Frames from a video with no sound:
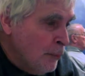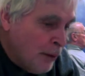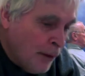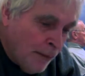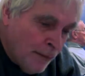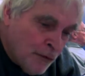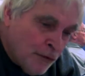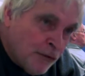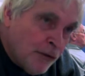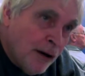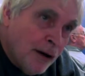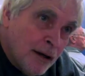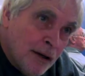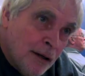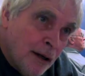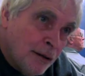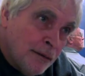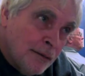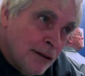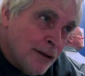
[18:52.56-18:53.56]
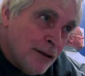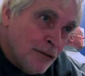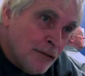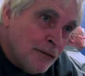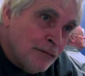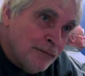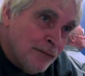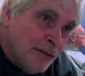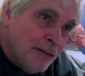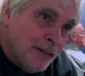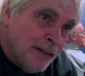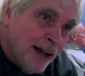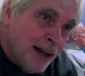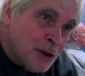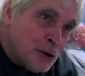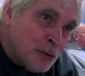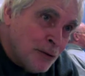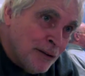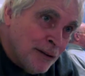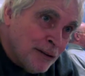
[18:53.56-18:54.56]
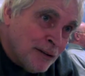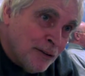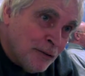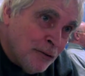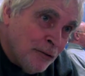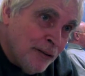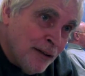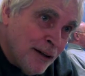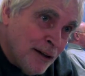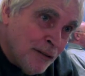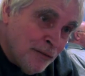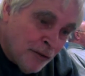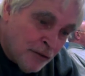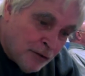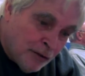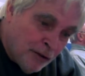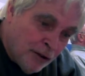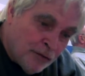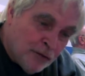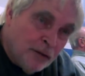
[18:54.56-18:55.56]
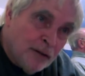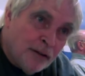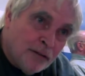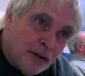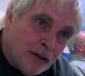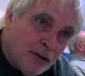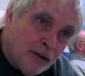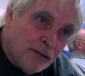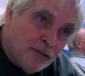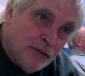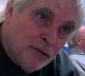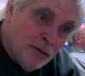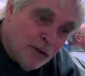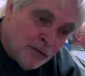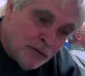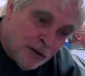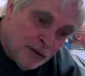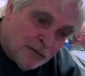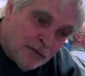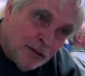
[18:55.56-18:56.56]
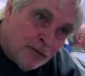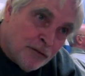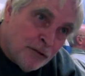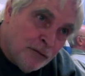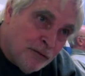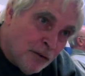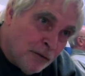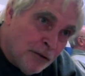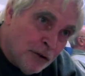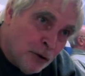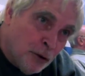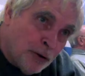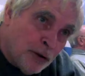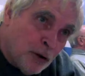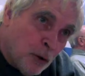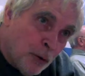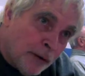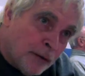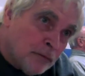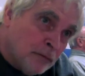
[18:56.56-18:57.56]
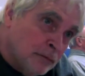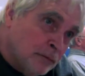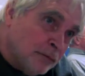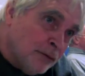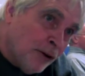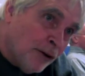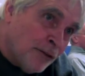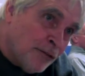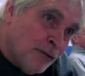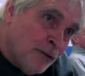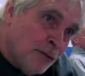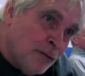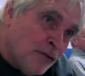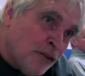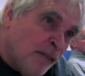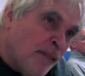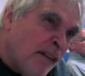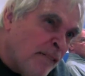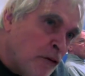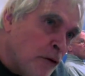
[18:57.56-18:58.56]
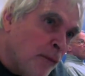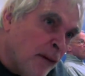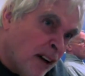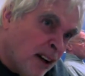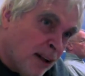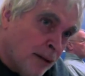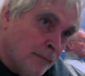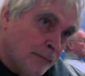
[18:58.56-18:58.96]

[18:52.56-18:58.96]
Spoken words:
But on the side, I think he's very naturally creative as a cartoonist. He does very good, quick cartoons of everybody.